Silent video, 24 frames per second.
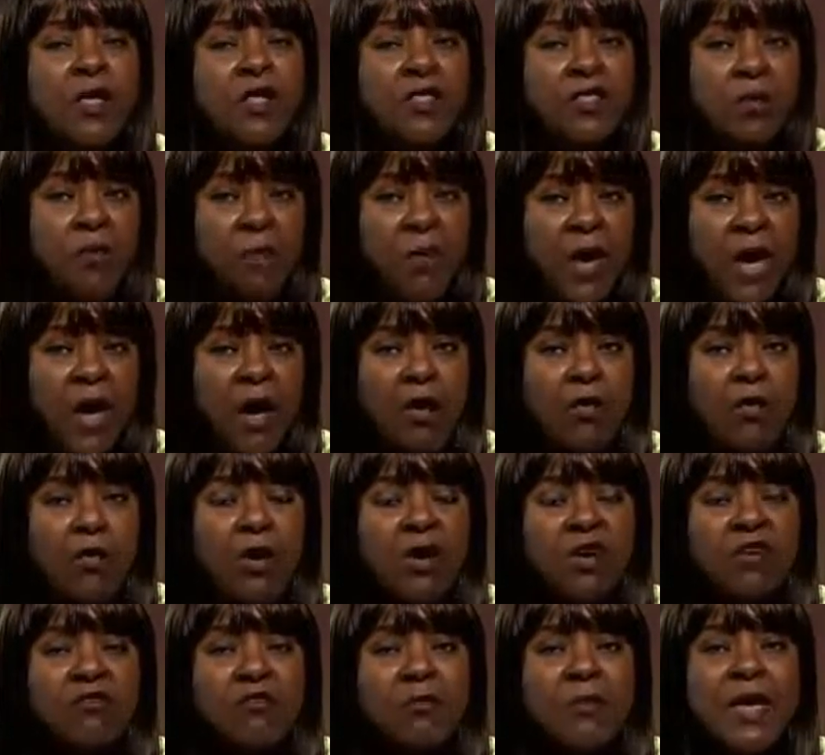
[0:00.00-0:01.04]
The Power
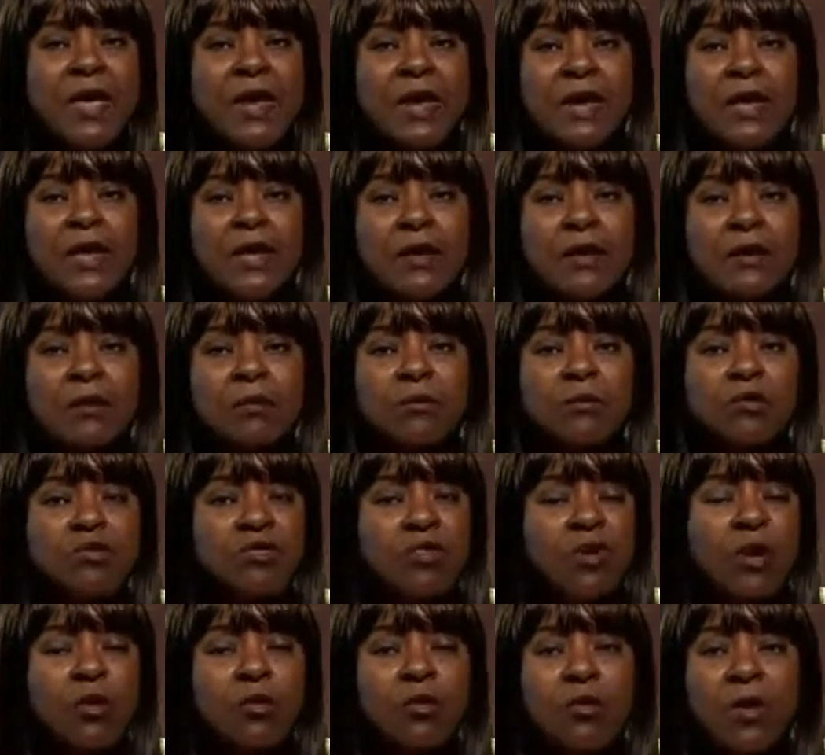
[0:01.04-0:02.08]
of Money.
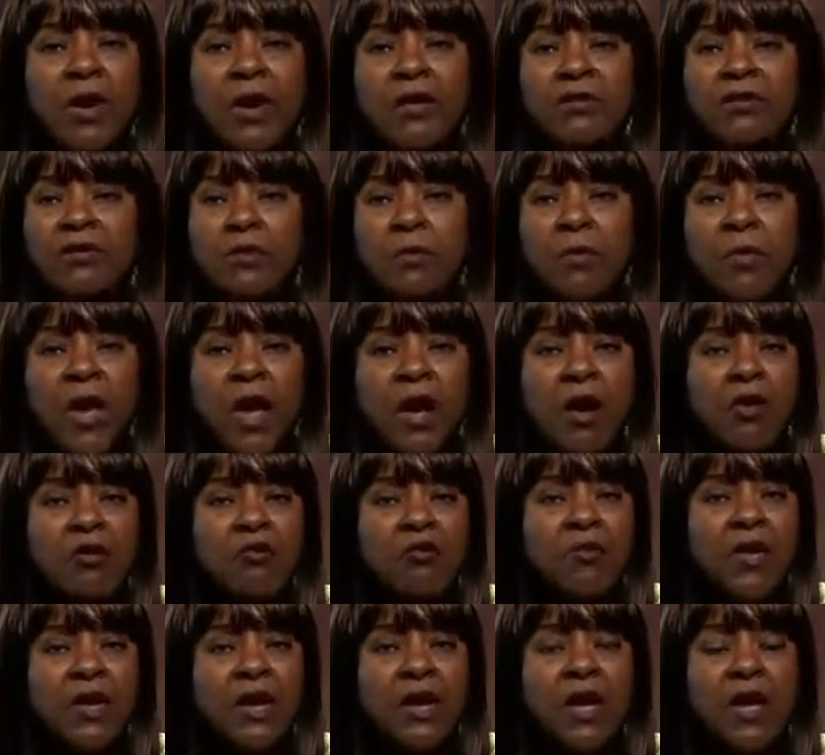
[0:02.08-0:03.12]
Michelle Graves, The Power of
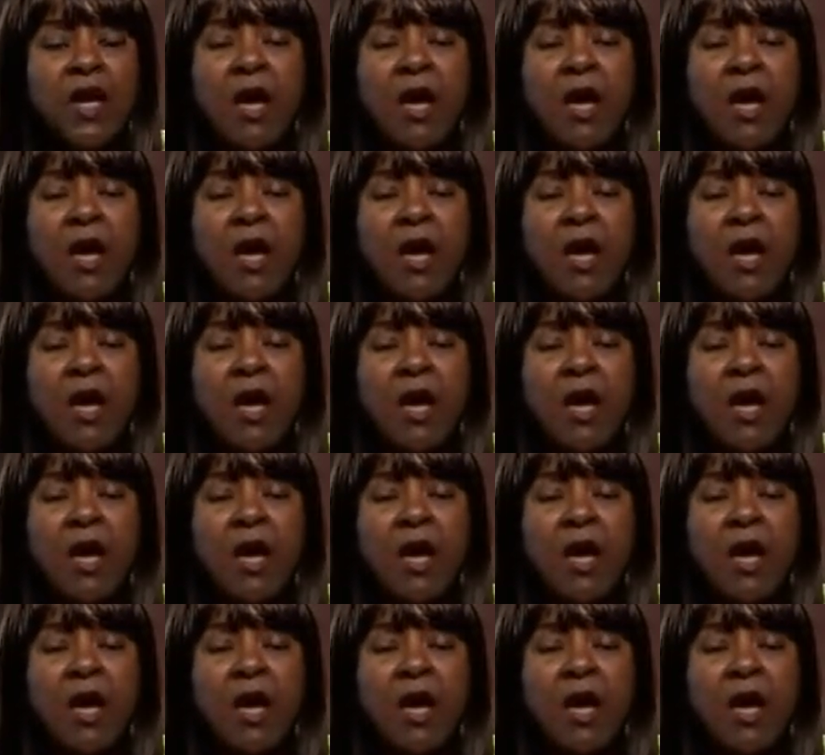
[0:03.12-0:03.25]
Money.